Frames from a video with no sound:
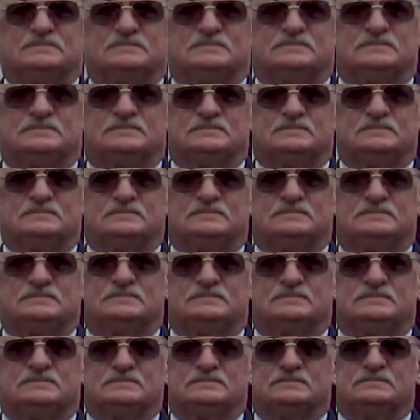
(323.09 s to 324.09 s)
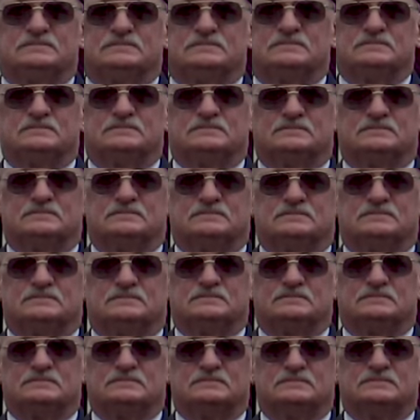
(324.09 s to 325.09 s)

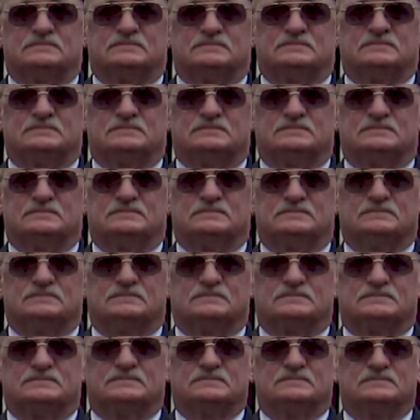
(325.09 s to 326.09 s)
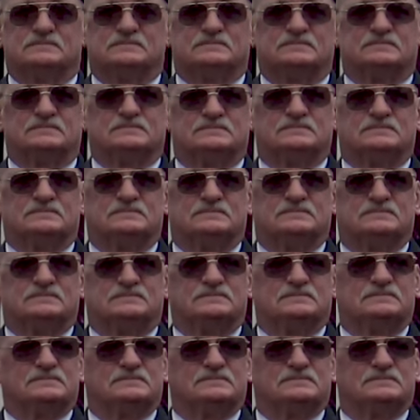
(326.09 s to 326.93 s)
No words are spoken by the person on screen.